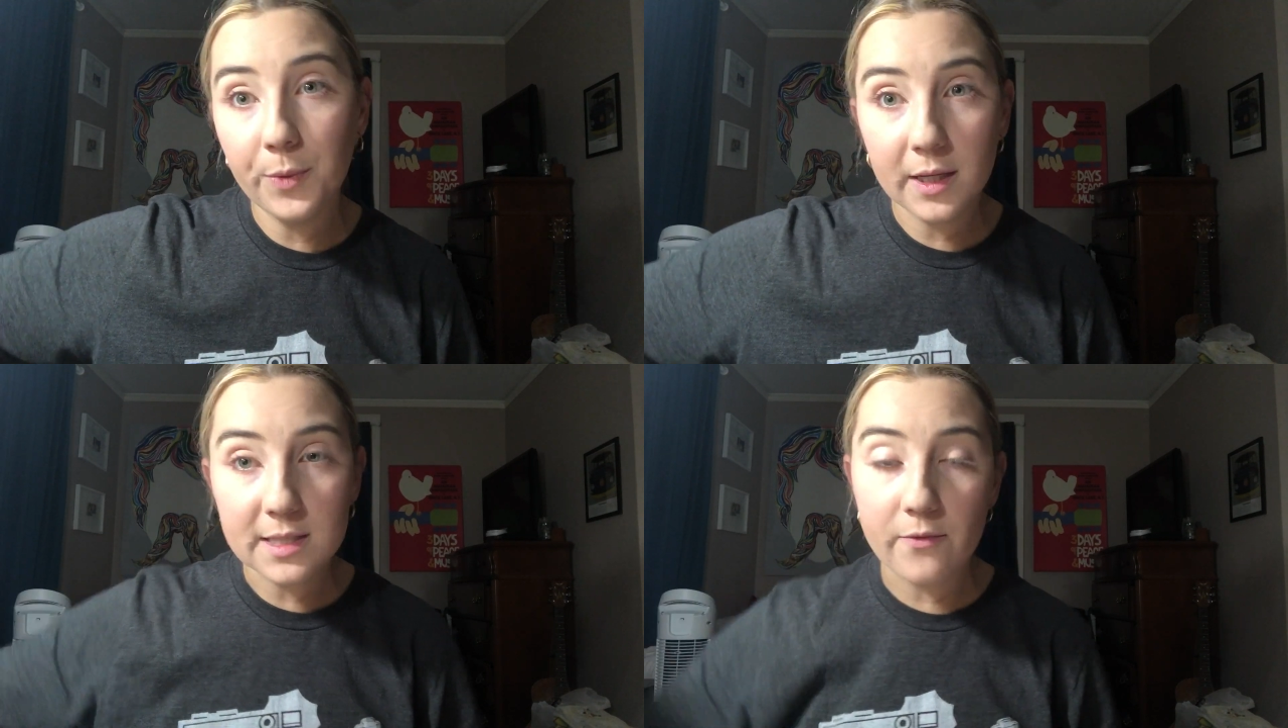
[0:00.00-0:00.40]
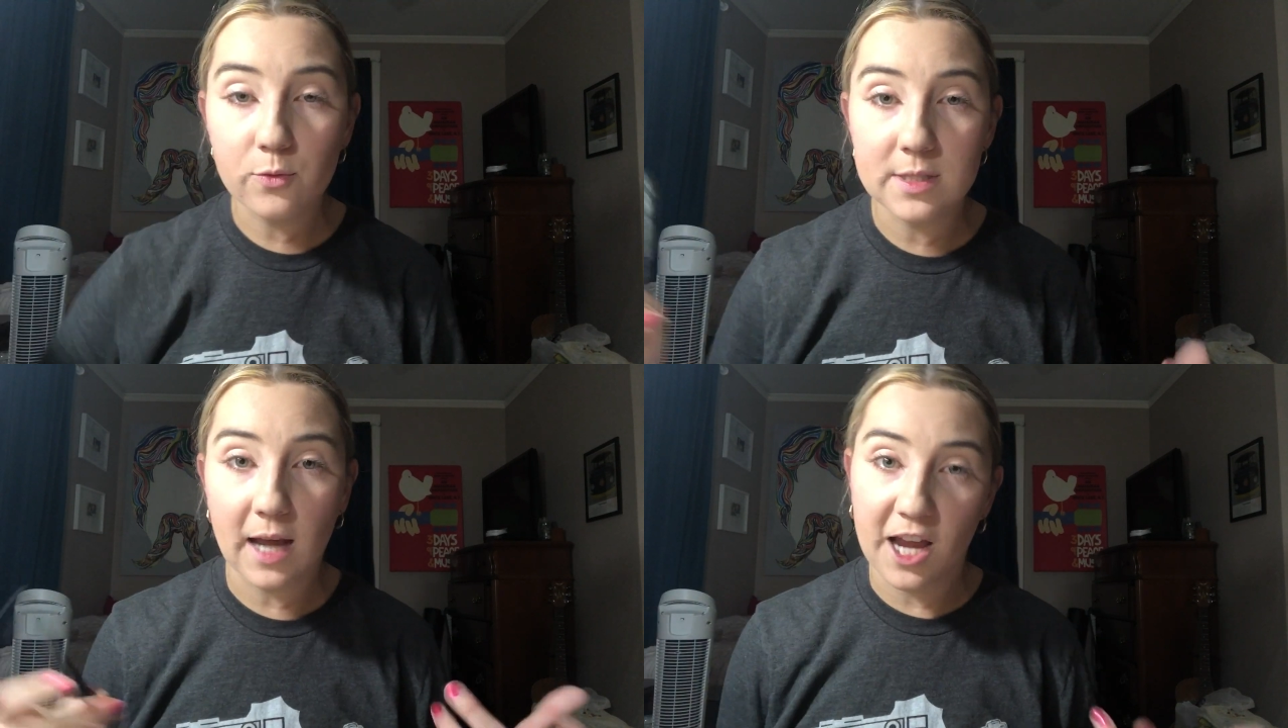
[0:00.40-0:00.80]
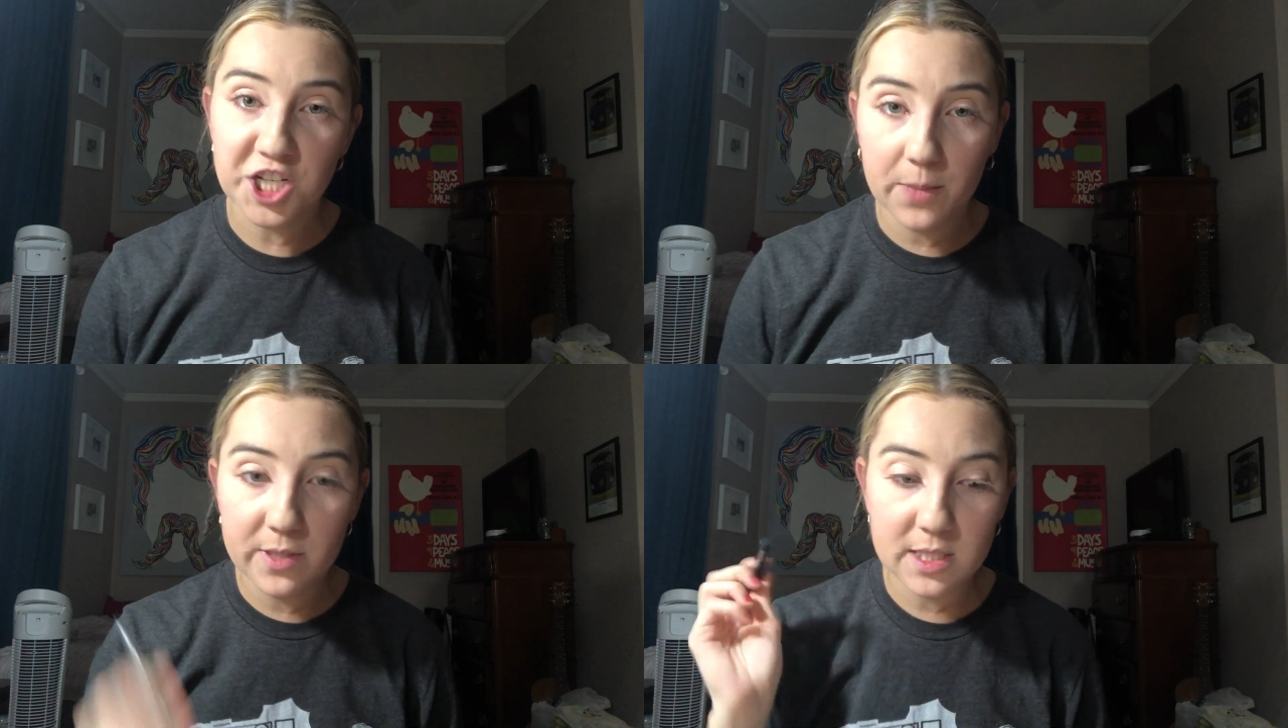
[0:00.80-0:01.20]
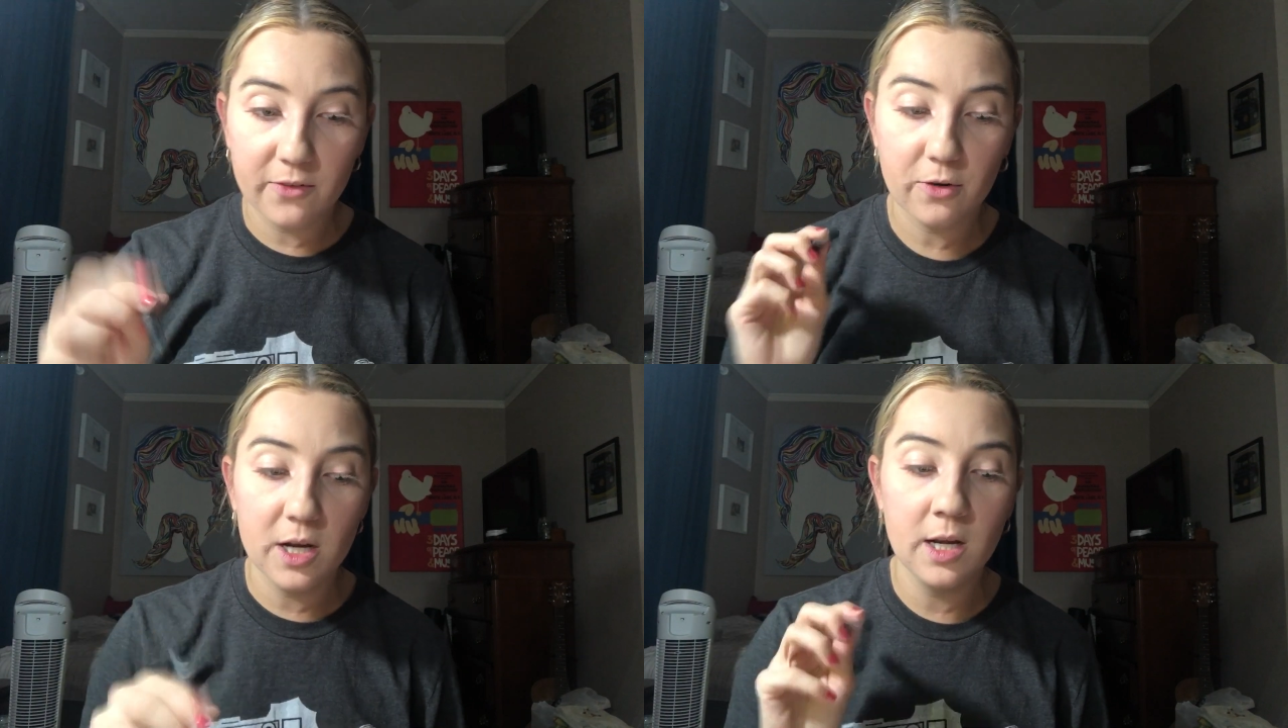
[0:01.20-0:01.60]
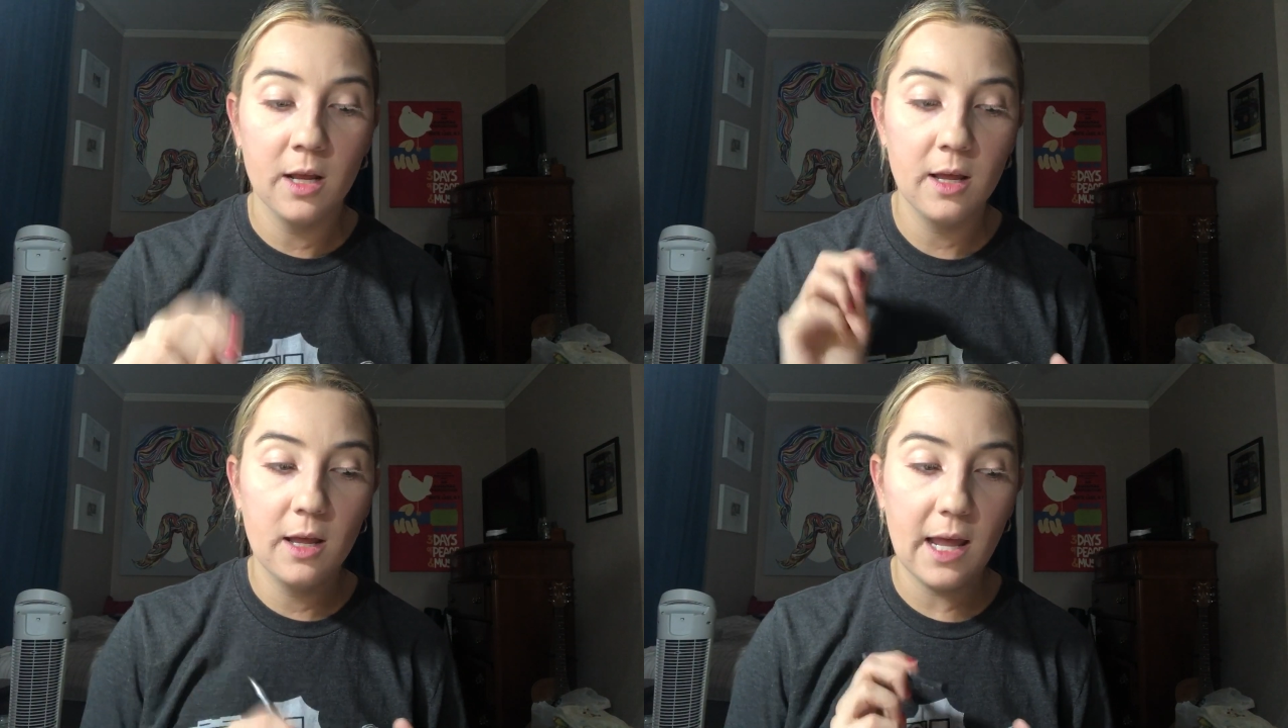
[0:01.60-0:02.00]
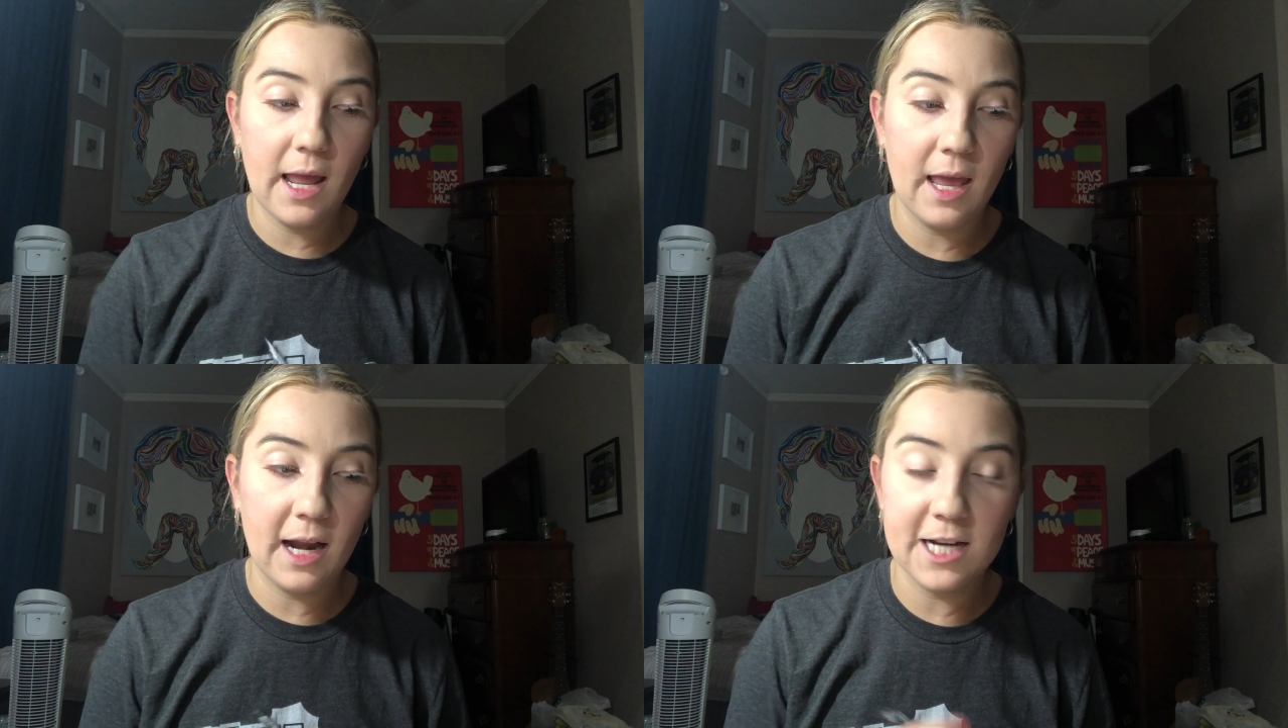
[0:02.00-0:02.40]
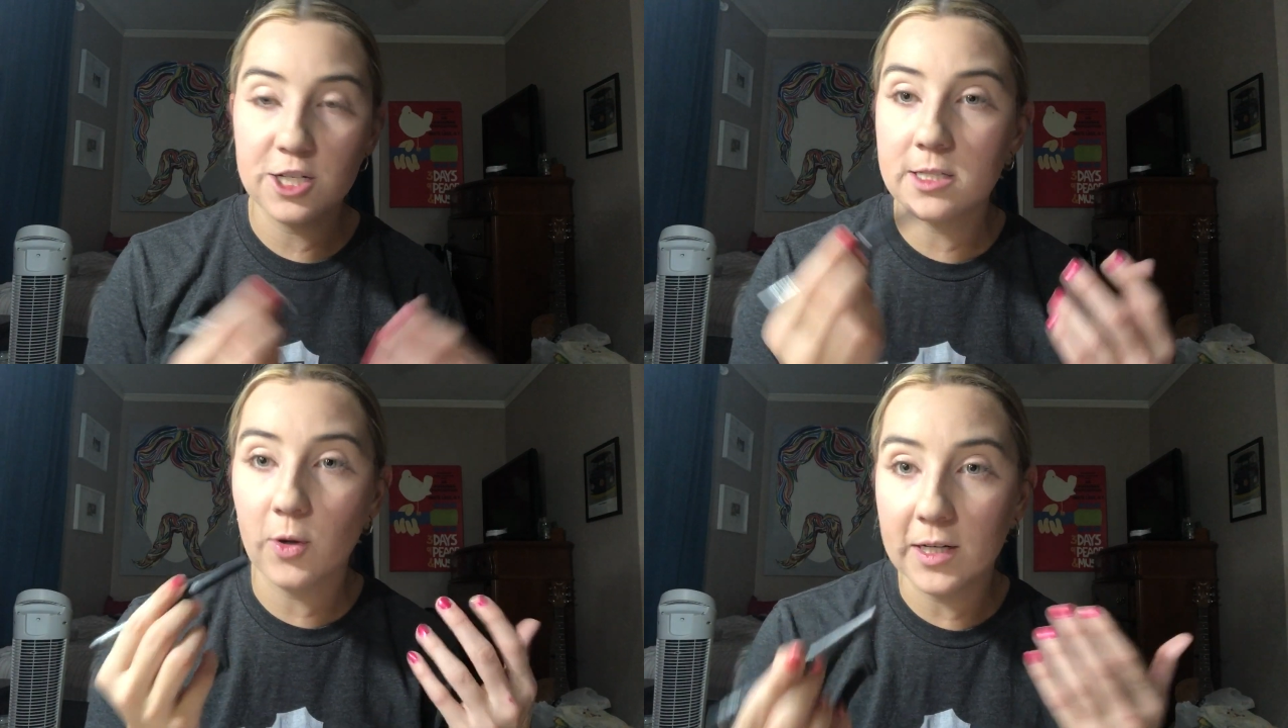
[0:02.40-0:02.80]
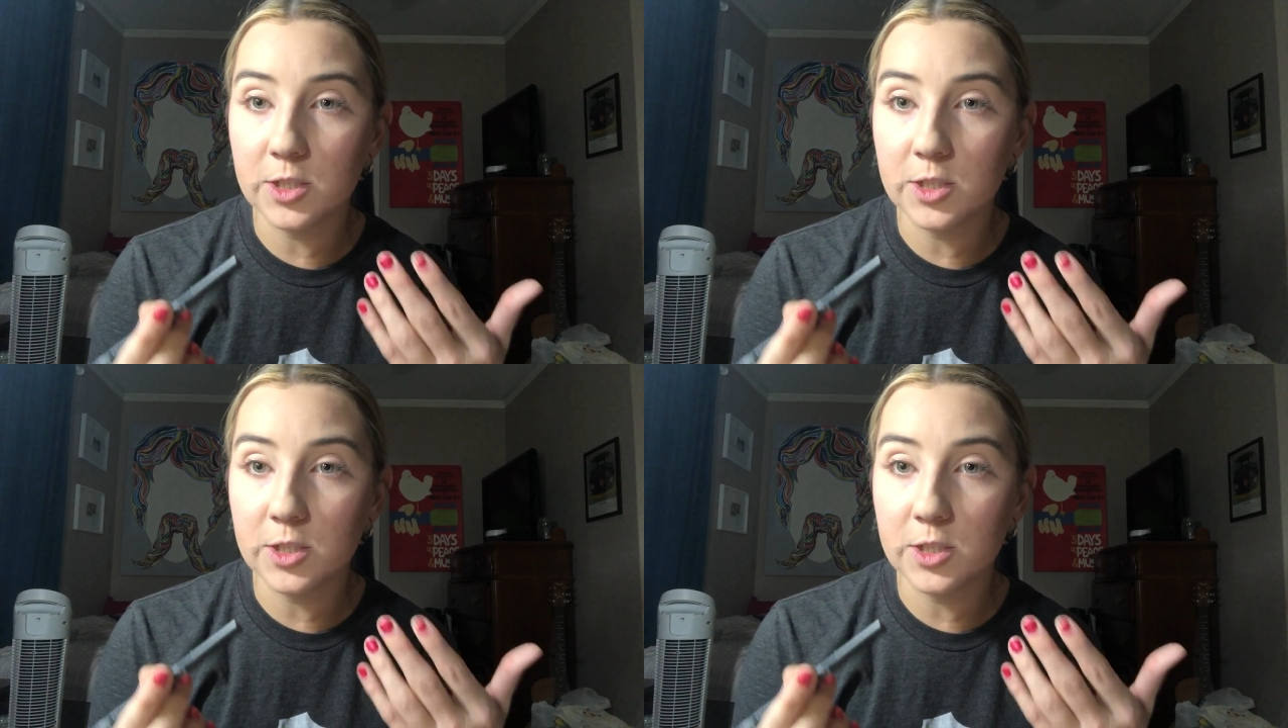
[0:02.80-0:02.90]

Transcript: because everyone's eye shape is different and I just know how to